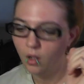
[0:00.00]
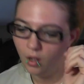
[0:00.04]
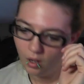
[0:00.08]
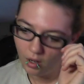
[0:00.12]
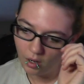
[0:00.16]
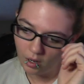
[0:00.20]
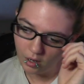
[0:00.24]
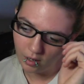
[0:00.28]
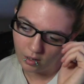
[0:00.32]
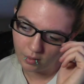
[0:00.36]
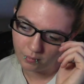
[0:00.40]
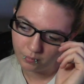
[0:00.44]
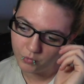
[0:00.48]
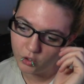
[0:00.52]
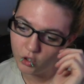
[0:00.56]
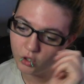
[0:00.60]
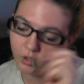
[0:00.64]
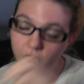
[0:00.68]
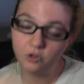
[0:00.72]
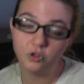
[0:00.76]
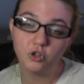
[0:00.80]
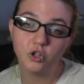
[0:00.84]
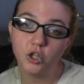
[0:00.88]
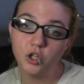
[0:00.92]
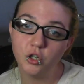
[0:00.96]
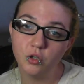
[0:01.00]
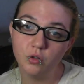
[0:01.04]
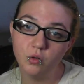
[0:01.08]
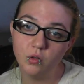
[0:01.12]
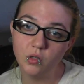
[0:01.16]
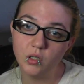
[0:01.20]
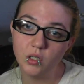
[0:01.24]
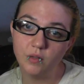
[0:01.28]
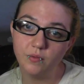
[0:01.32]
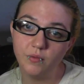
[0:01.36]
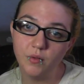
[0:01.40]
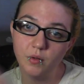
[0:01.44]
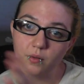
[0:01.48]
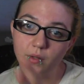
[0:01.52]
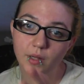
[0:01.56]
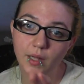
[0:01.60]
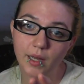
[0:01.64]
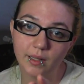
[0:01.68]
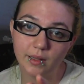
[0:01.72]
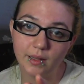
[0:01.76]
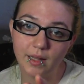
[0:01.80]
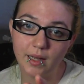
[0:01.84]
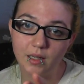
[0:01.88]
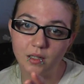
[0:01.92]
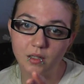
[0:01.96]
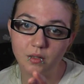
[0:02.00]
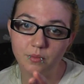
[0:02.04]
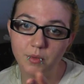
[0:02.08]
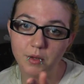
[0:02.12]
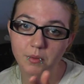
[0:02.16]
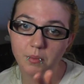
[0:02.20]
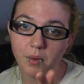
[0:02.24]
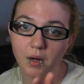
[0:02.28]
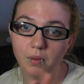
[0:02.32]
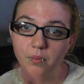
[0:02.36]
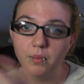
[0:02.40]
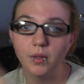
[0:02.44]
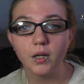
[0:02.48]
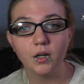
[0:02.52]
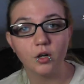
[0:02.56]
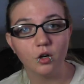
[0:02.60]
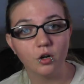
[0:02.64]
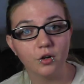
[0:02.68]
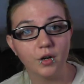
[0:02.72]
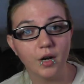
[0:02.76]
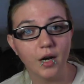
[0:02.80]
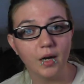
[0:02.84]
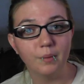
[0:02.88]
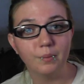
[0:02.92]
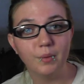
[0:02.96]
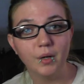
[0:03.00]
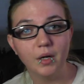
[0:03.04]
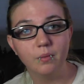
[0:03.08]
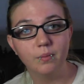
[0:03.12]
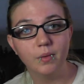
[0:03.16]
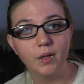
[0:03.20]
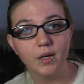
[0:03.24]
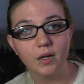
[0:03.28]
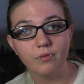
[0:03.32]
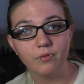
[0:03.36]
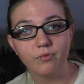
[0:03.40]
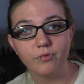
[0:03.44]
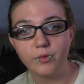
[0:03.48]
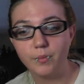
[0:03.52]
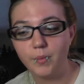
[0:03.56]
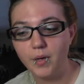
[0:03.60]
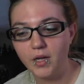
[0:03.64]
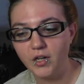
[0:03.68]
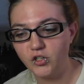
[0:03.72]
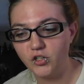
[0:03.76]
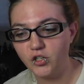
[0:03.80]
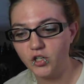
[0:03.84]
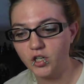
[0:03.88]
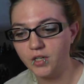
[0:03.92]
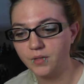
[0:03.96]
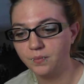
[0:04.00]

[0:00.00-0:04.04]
You can choose if you would like that to be public or not public information.